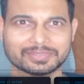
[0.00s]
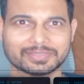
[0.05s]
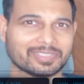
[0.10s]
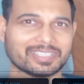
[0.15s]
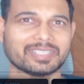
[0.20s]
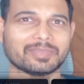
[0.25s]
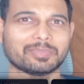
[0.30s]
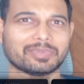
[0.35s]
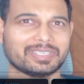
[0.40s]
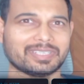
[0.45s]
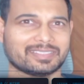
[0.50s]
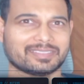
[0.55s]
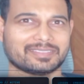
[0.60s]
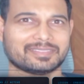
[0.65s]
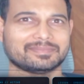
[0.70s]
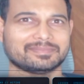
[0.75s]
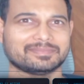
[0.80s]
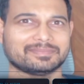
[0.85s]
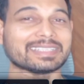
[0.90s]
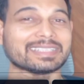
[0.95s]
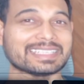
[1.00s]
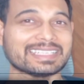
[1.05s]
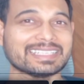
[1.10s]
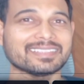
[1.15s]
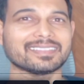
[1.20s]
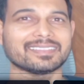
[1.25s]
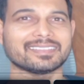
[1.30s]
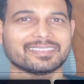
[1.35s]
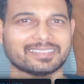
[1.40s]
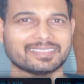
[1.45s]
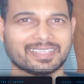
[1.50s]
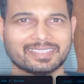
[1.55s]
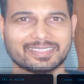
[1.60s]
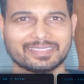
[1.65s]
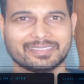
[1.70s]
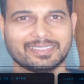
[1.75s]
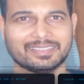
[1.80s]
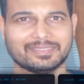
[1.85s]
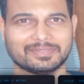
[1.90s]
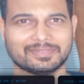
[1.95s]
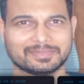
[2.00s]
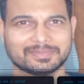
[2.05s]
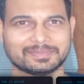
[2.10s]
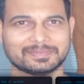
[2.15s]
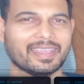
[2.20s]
3D print within the design itself.